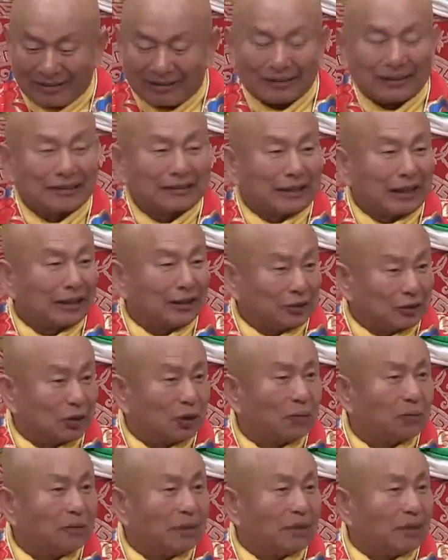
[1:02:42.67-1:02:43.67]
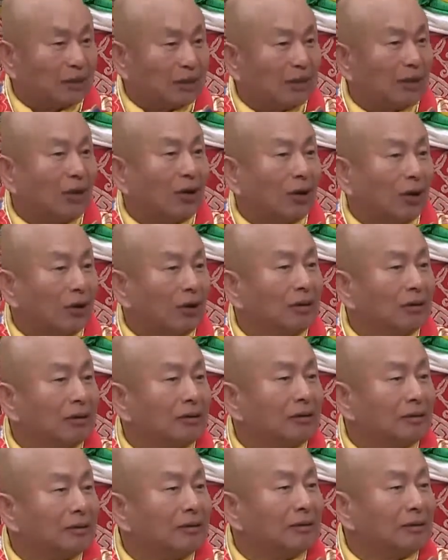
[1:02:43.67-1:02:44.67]
And then the
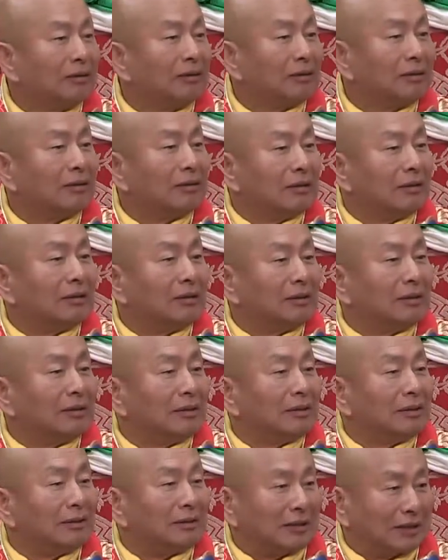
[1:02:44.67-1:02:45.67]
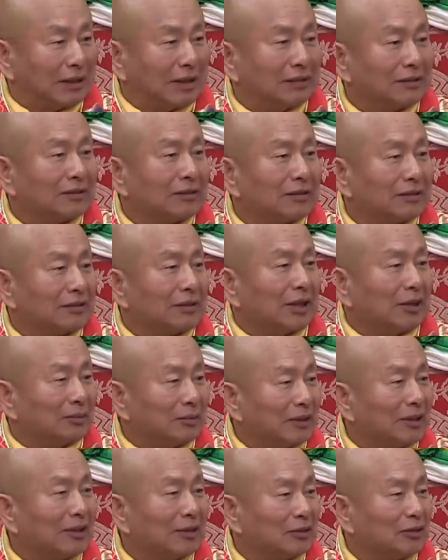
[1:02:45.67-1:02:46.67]
teacher said, get out of here. So he's
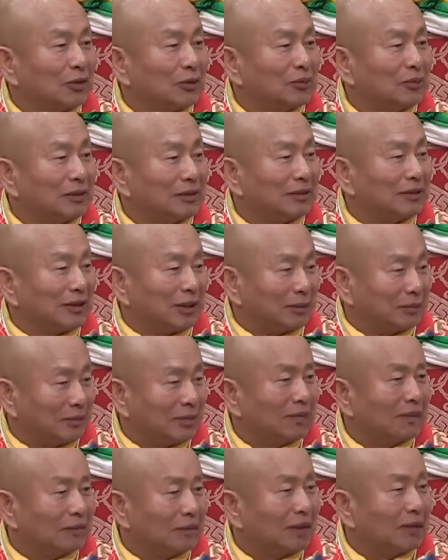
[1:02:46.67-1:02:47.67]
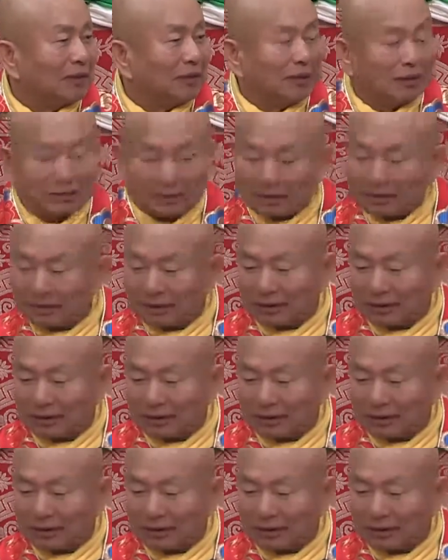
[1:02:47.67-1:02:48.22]
very smart, Xiaoming.